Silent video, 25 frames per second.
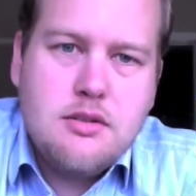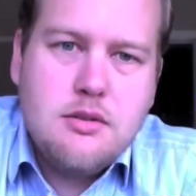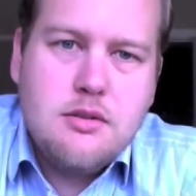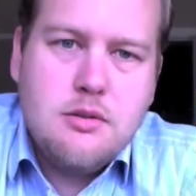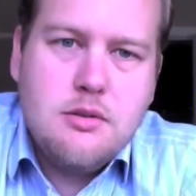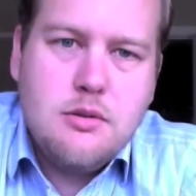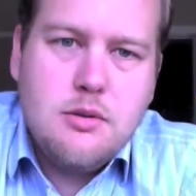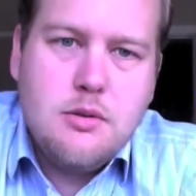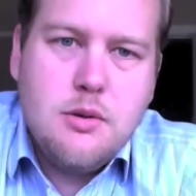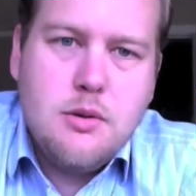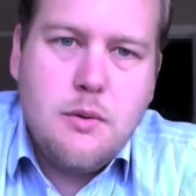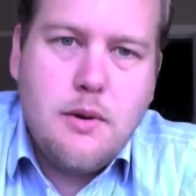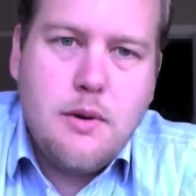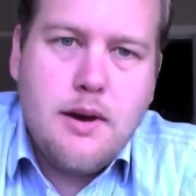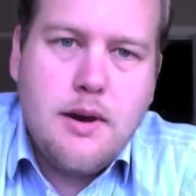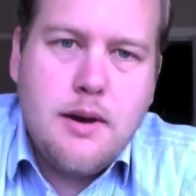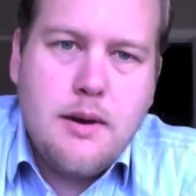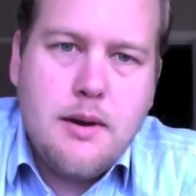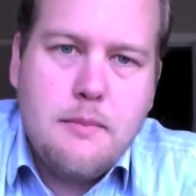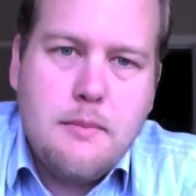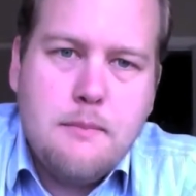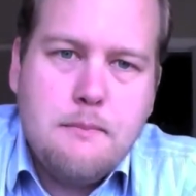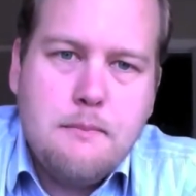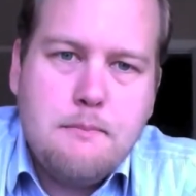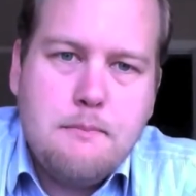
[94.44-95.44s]

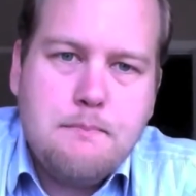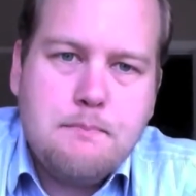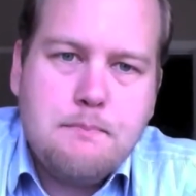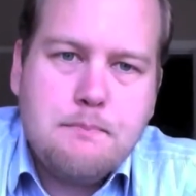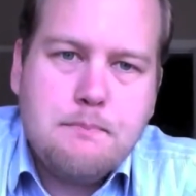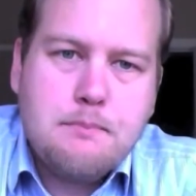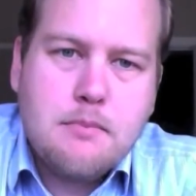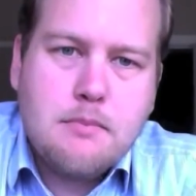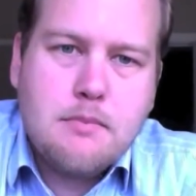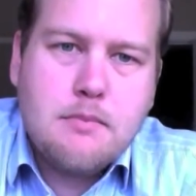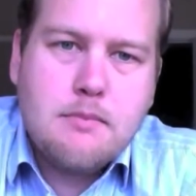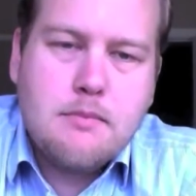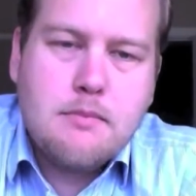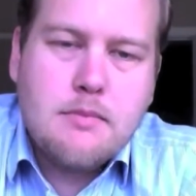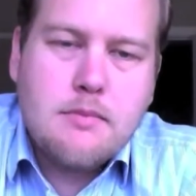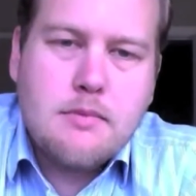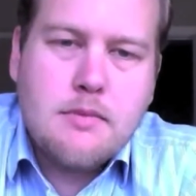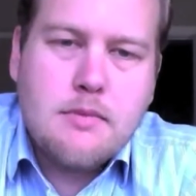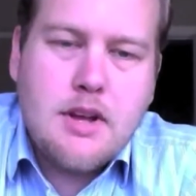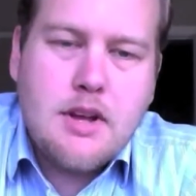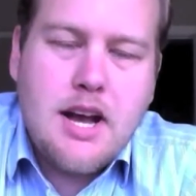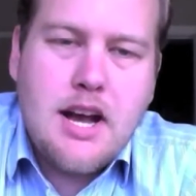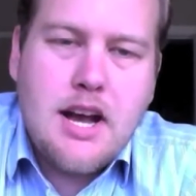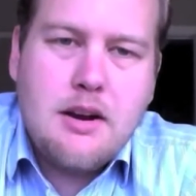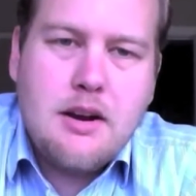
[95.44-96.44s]
to
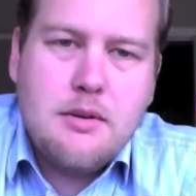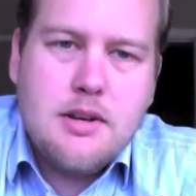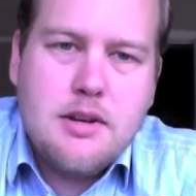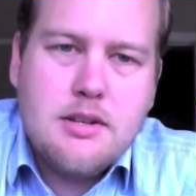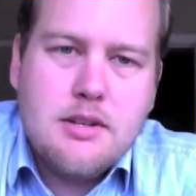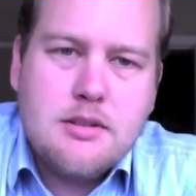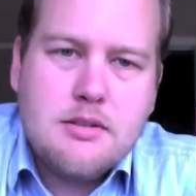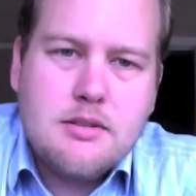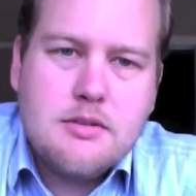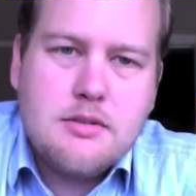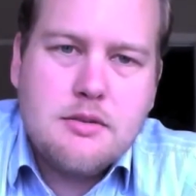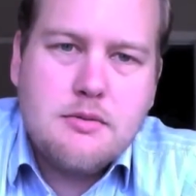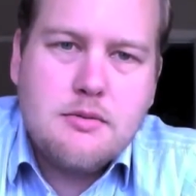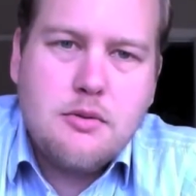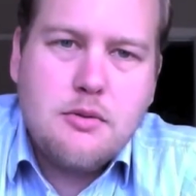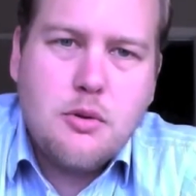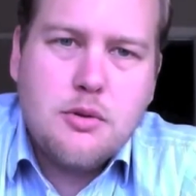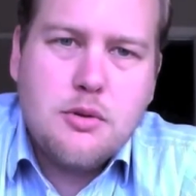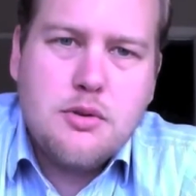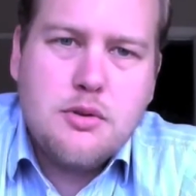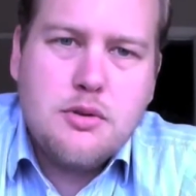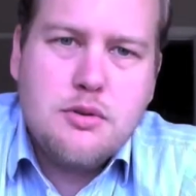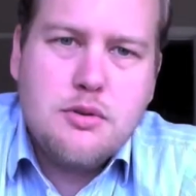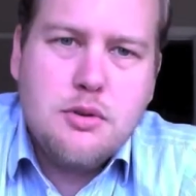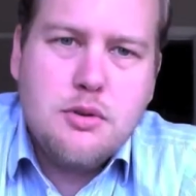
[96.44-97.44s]
high-res
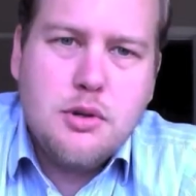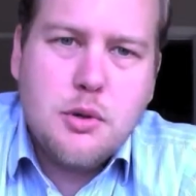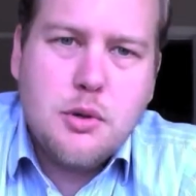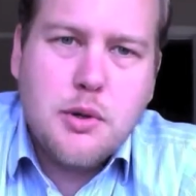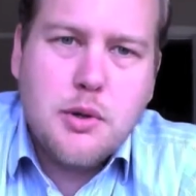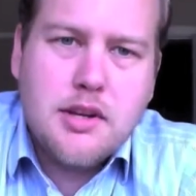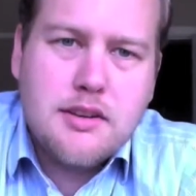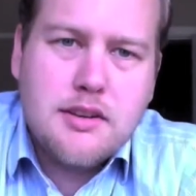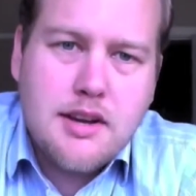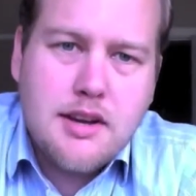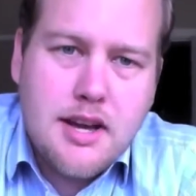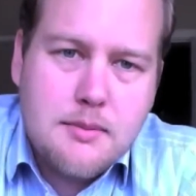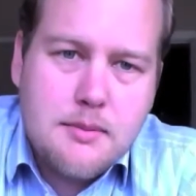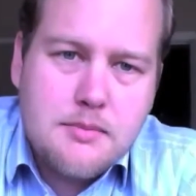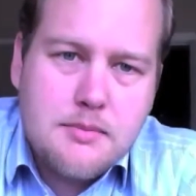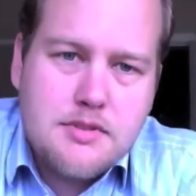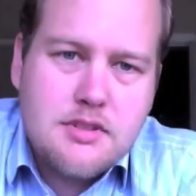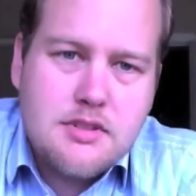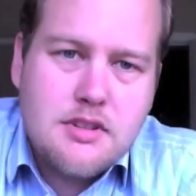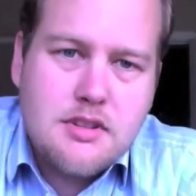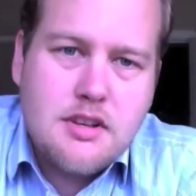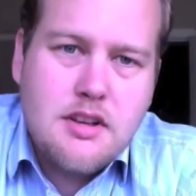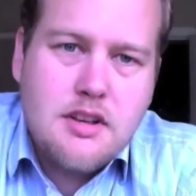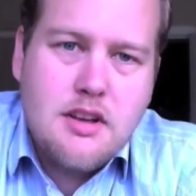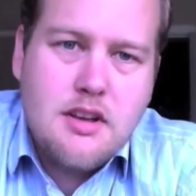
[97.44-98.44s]
4:2
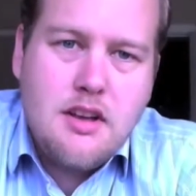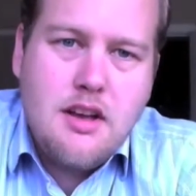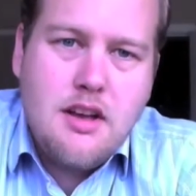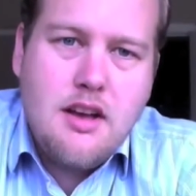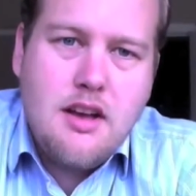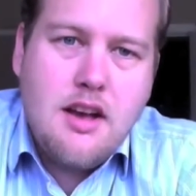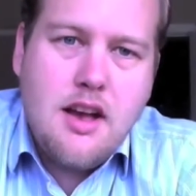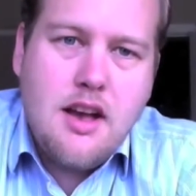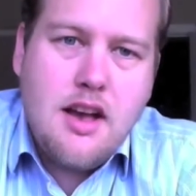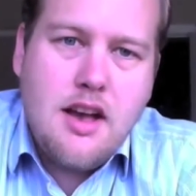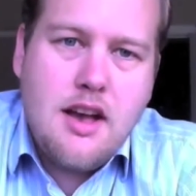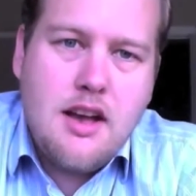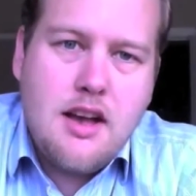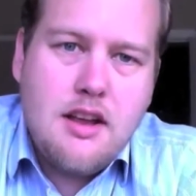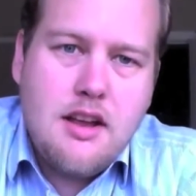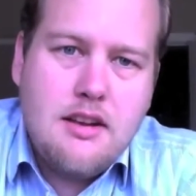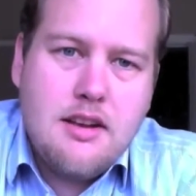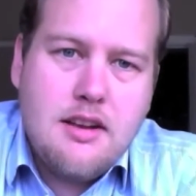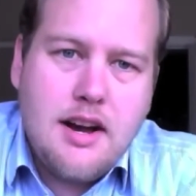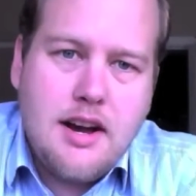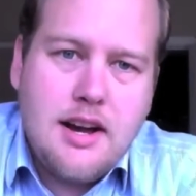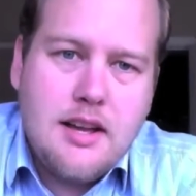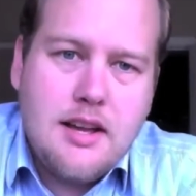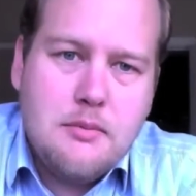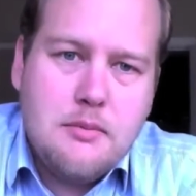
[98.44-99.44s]
QuickTimes,
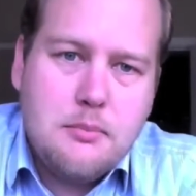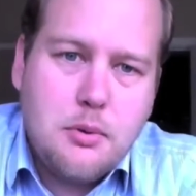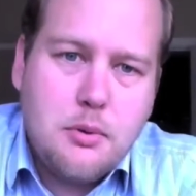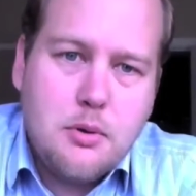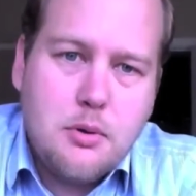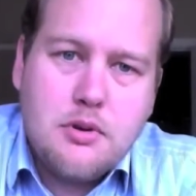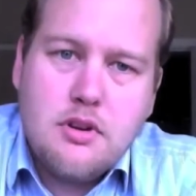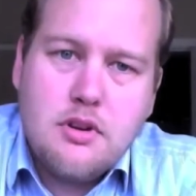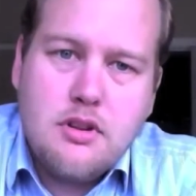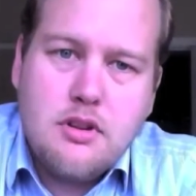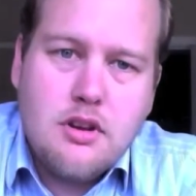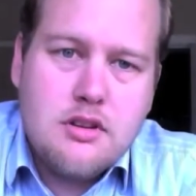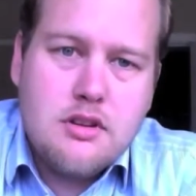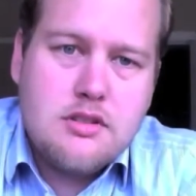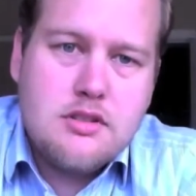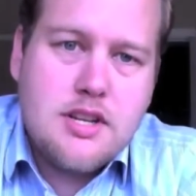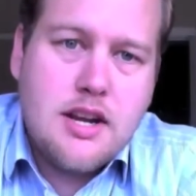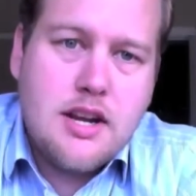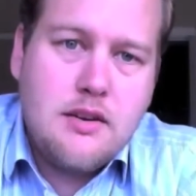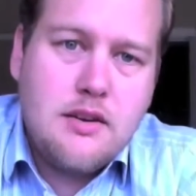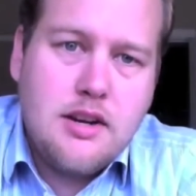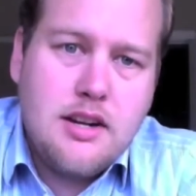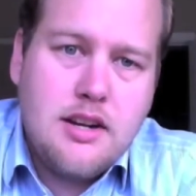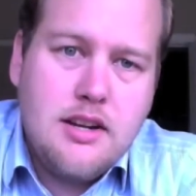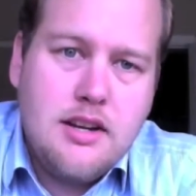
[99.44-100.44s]
and I imported those
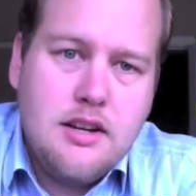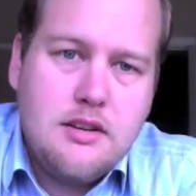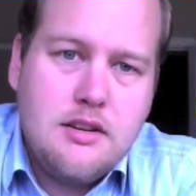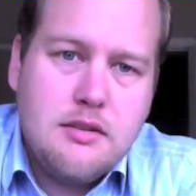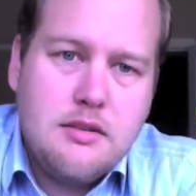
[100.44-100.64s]
directly